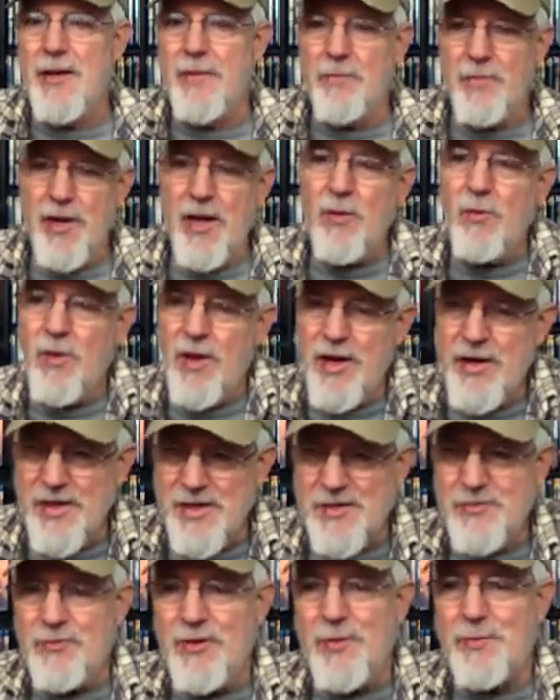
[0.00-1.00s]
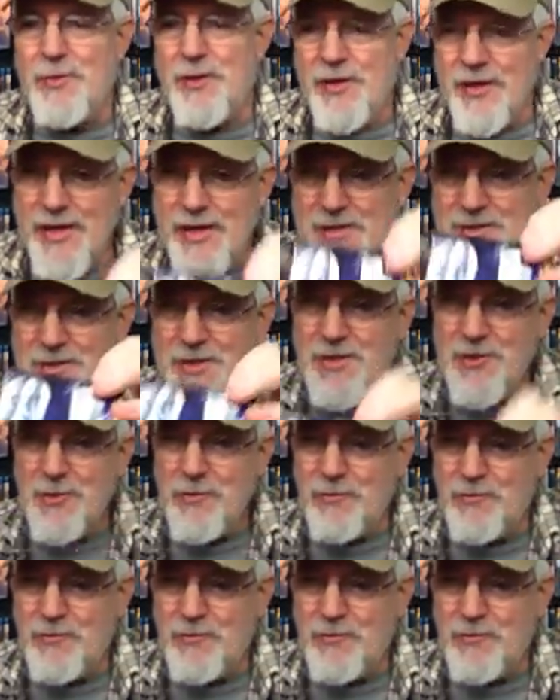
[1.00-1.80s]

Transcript: but I wanted this flipper case, the old